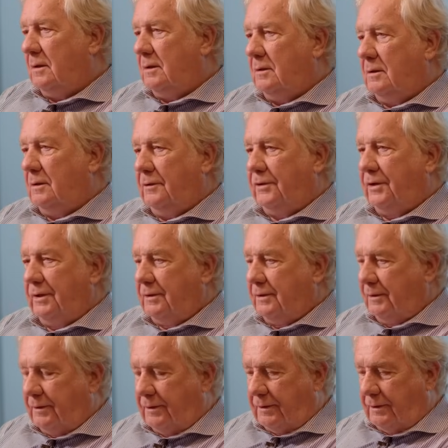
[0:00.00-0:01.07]
I think
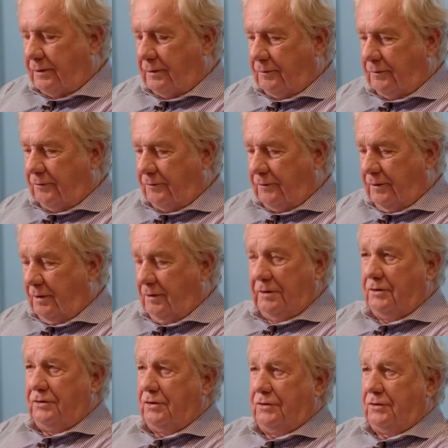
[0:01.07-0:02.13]
that
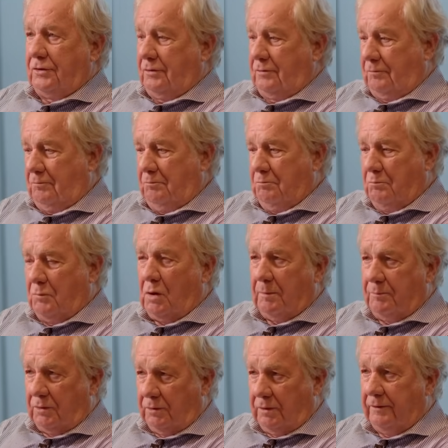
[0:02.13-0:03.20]
it's just my
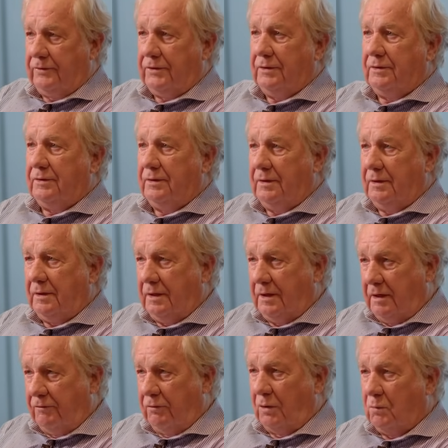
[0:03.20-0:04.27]
belief that
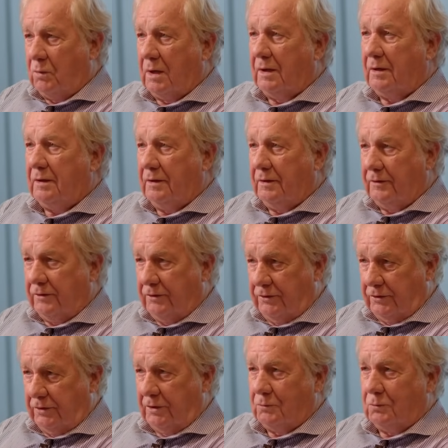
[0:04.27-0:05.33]
everyone
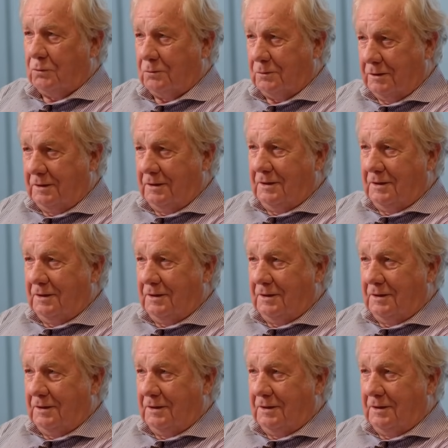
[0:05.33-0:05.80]
is equal